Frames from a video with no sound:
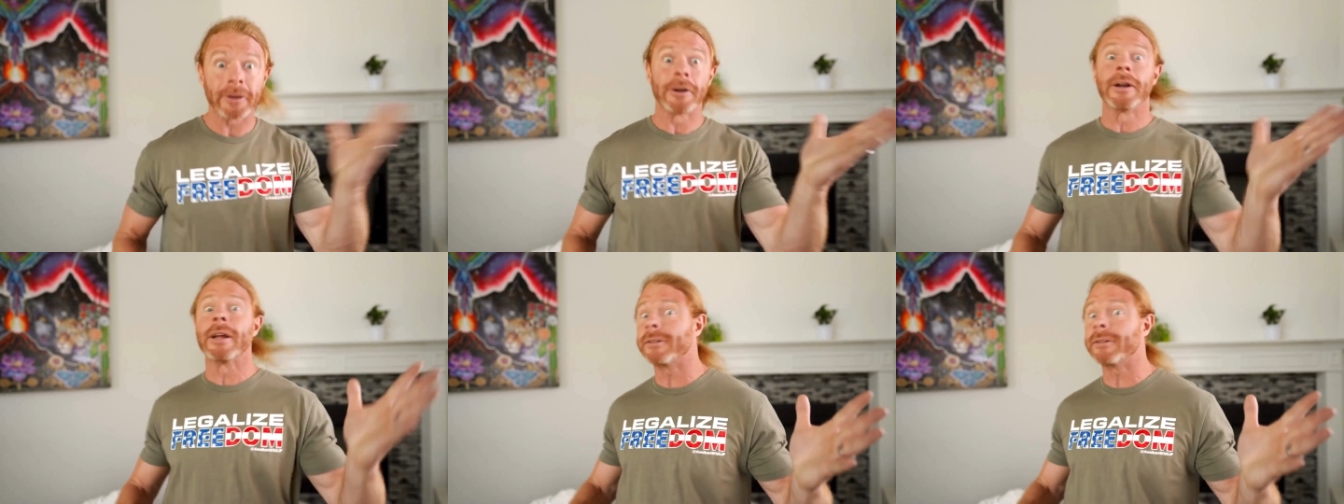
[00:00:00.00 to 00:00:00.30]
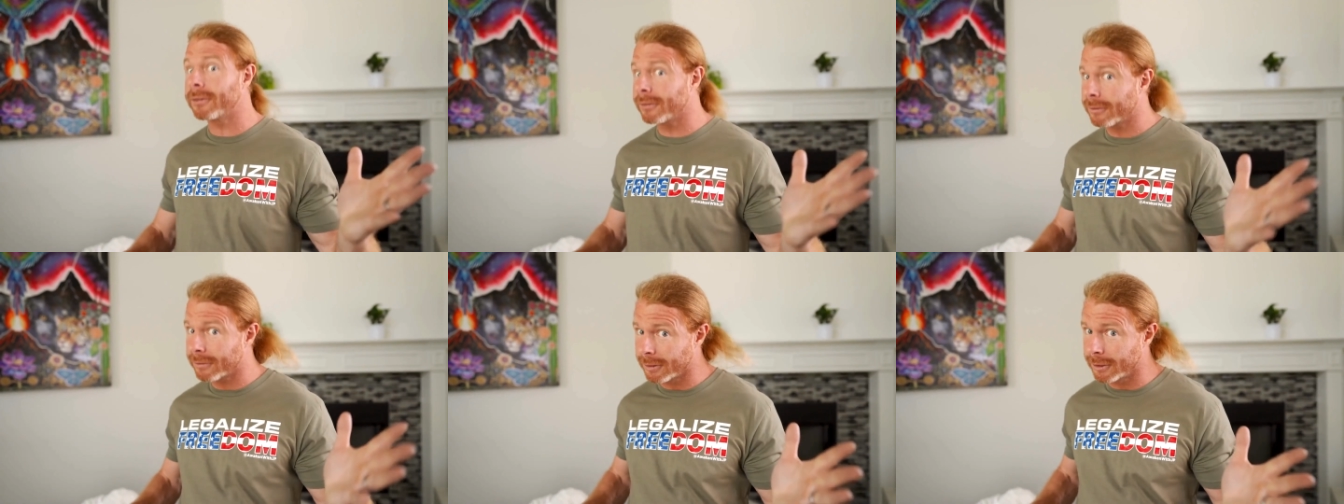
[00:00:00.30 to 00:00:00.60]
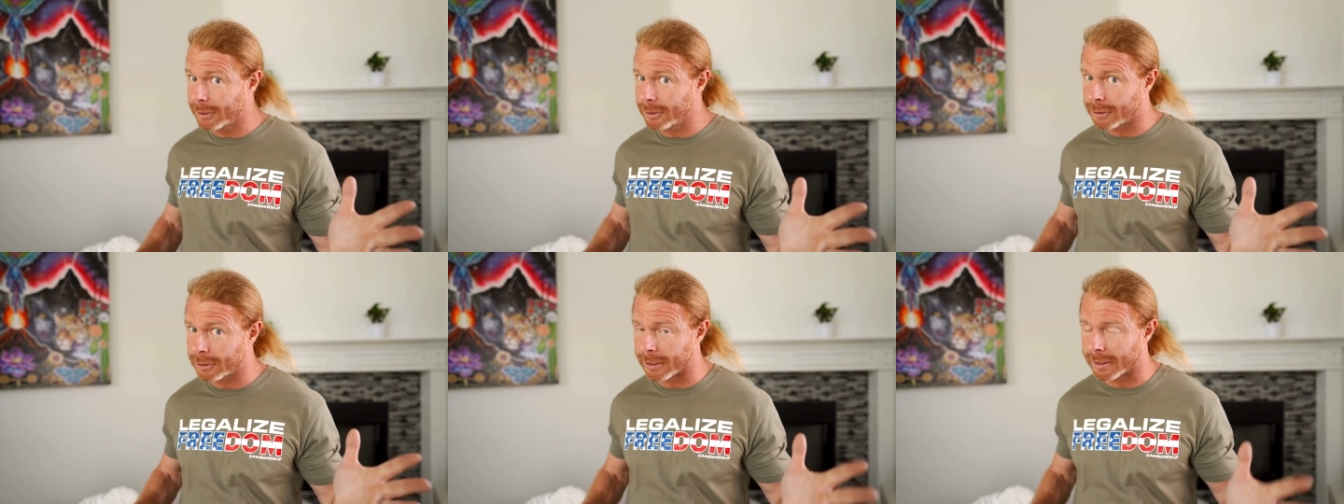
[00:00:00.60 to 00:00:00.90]
there is a
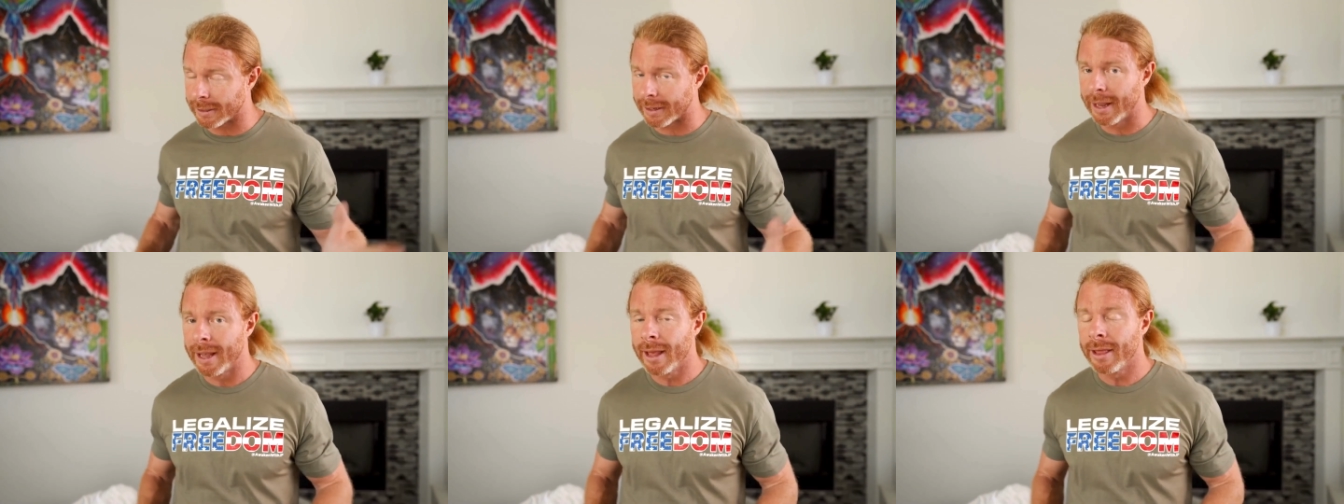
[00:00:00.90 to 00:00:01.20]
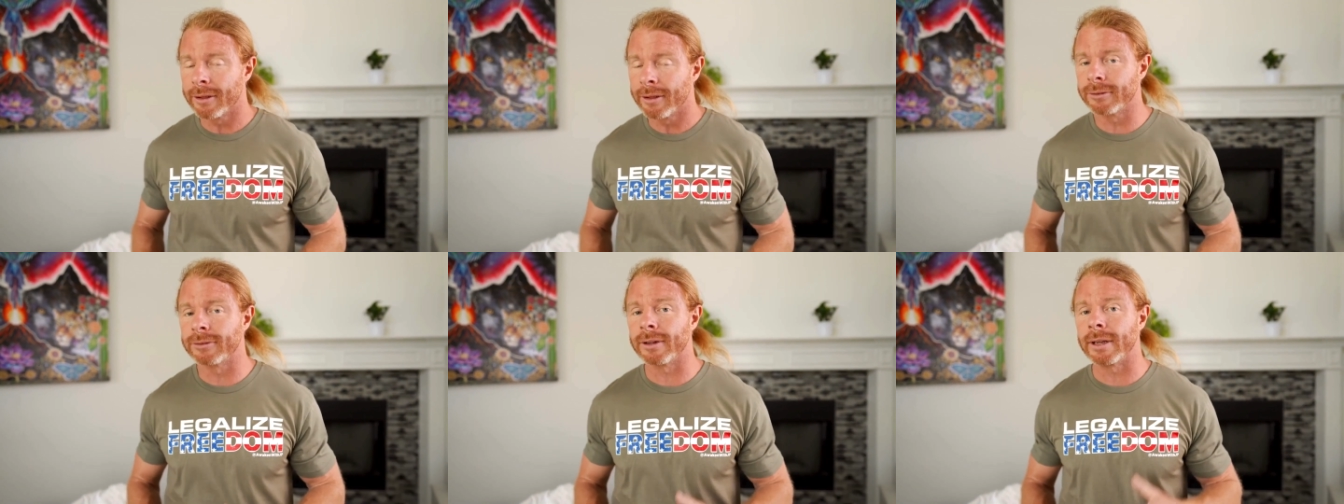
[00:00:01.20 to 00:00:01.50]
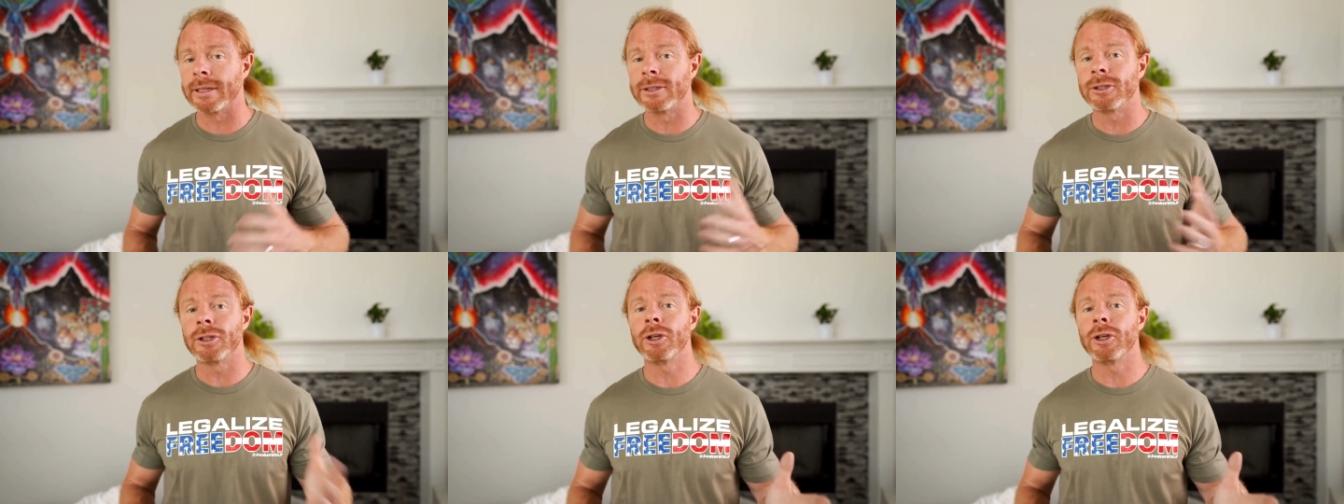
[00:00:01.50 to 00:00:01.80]
solution. There's a
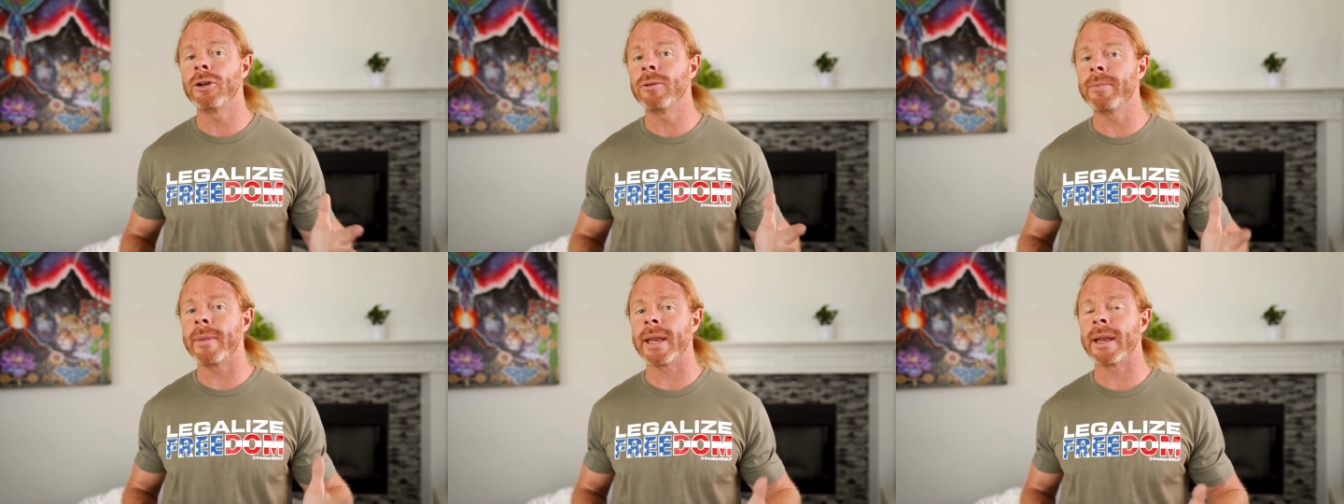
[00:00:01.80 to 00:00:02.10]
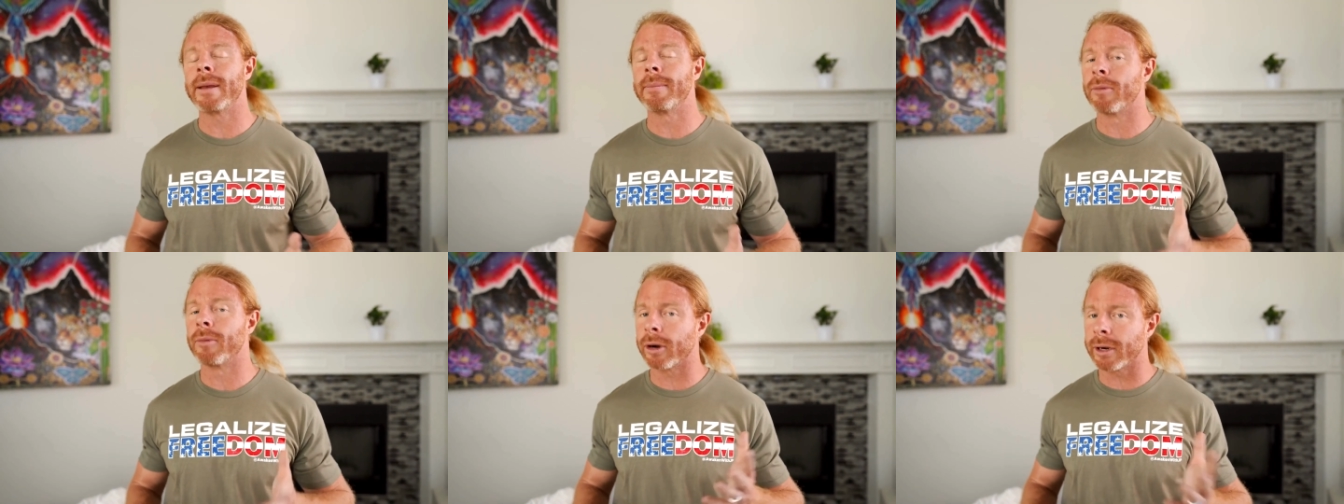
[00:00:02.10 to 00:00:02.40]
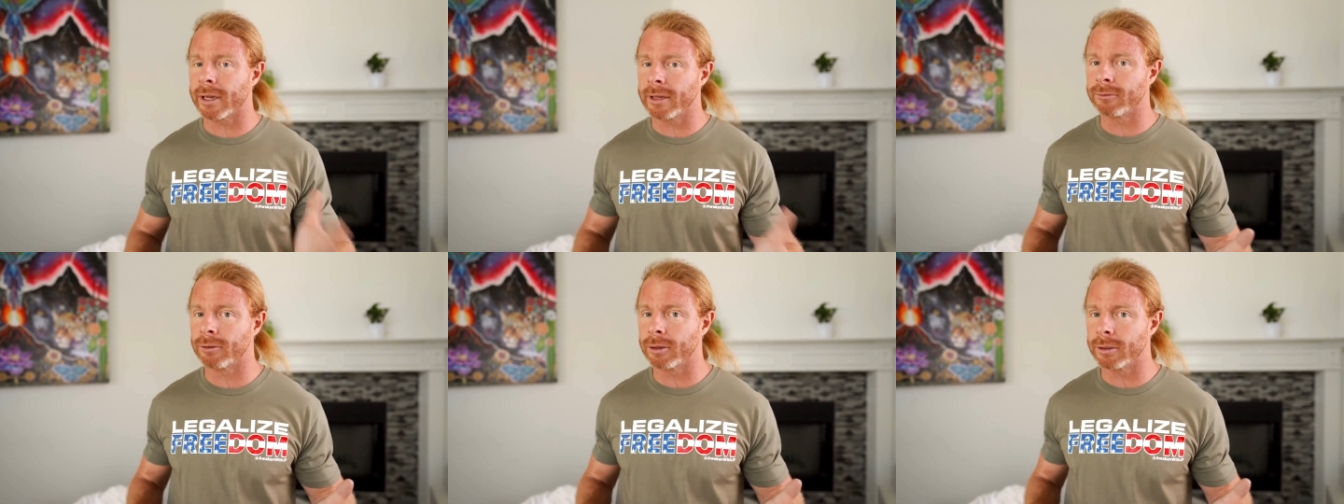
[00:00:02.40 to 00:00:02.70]
two minute
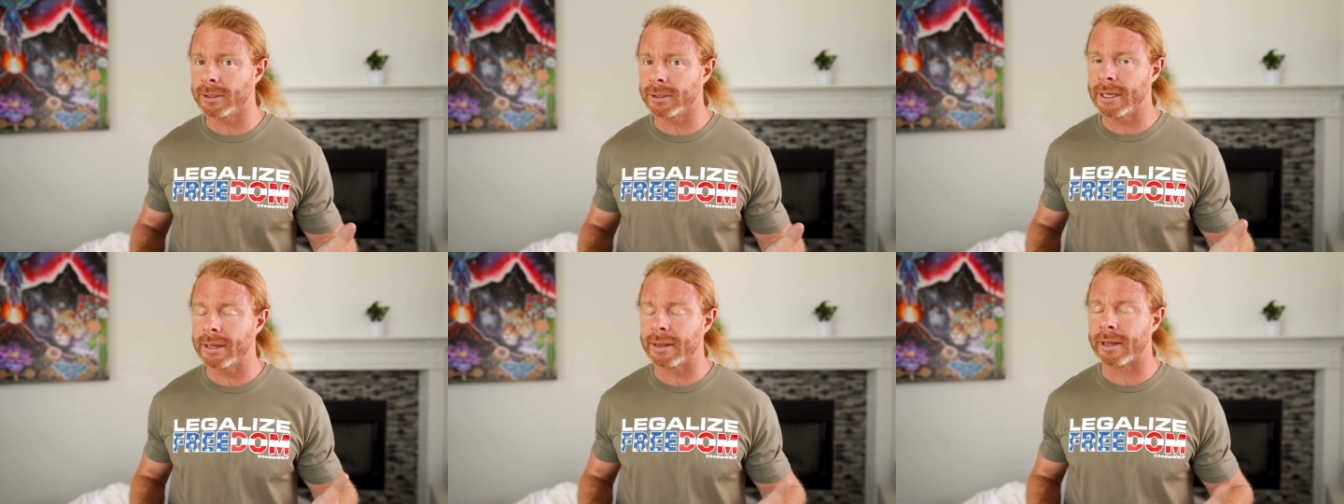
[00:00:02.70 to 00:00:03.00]
morning routine